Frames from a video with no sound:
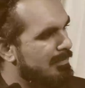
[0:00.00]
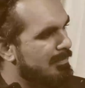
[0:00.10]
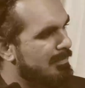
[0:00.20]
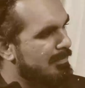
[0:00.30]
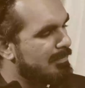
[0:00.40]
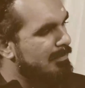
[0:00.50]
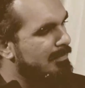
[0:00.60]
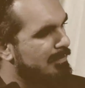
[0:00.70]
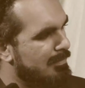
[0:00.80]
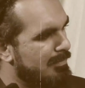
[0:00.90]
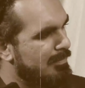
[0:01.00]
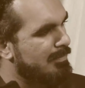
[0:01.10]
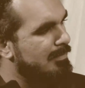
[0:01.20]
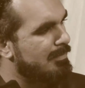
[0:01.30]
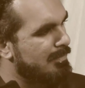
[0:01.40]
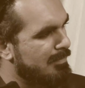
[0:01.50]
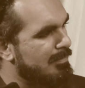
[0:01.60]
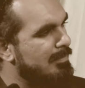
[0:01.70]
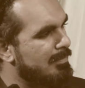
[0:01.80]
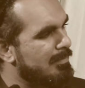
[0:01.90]
is in your home or is in the
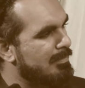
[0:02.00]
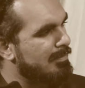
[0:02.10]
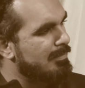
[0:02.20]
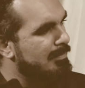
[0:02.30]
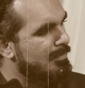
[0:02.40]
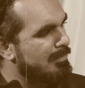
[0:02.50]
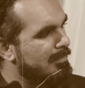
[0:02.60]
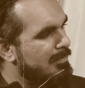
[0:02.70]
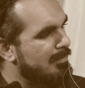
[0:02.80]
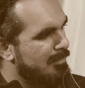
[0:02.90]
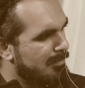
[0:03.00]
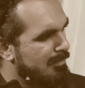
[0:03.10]
club, this happens.